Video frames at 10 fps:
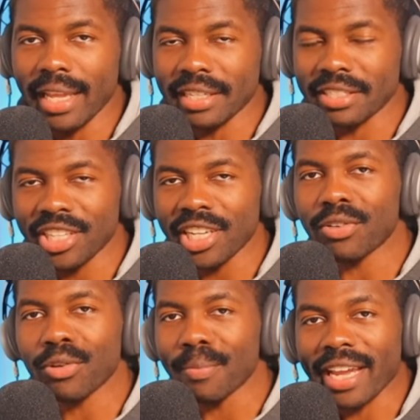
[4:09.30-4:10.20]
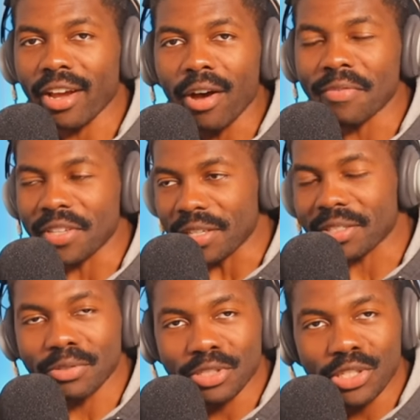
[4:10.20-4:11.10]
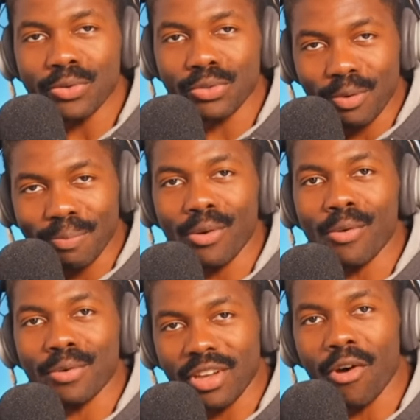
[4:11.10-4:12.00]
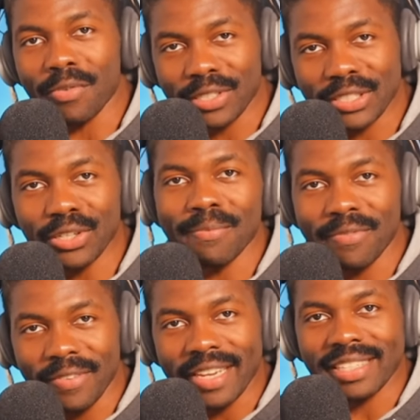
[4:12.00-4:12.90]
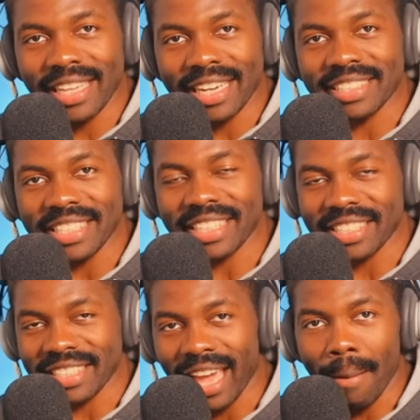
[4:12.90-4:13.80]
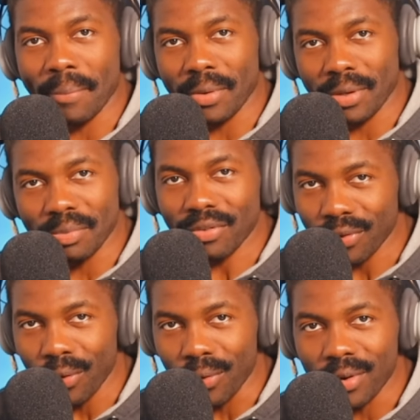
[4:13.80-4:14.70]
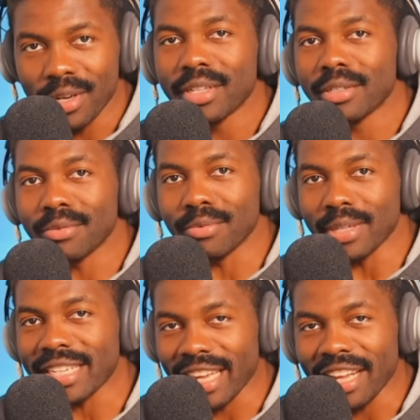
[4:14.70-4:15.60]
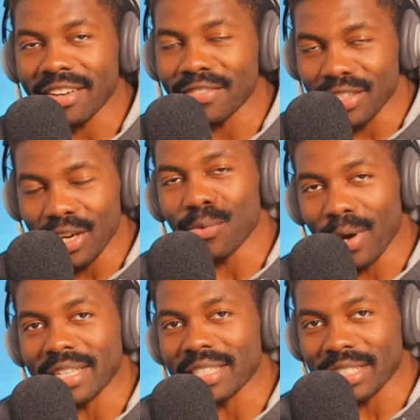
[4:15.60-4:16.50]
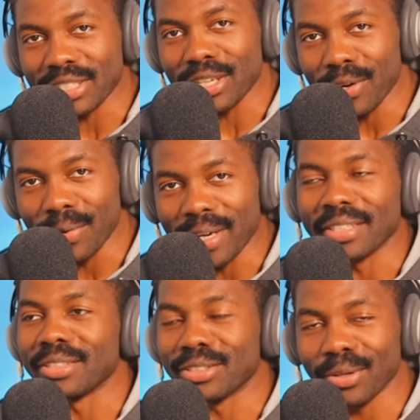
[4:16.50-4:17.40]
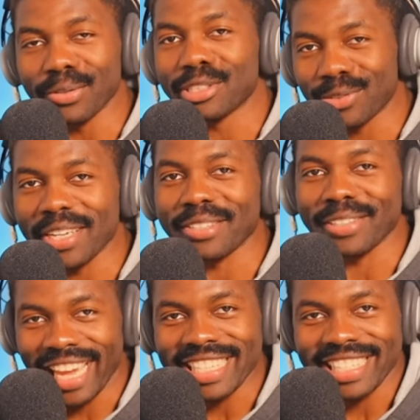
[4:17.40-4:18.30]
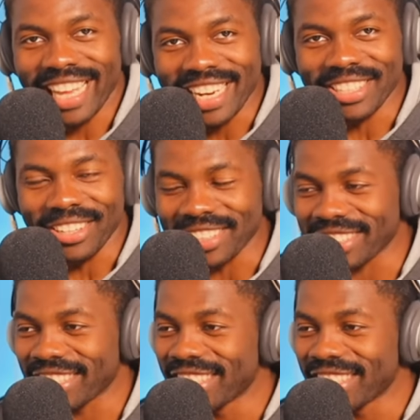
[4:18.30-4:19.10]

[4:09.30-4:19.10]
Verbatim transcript: Like, General Mike Obvious, news reports of something like this has happened before. We kind of know where this is going. Don't try to gaslight us.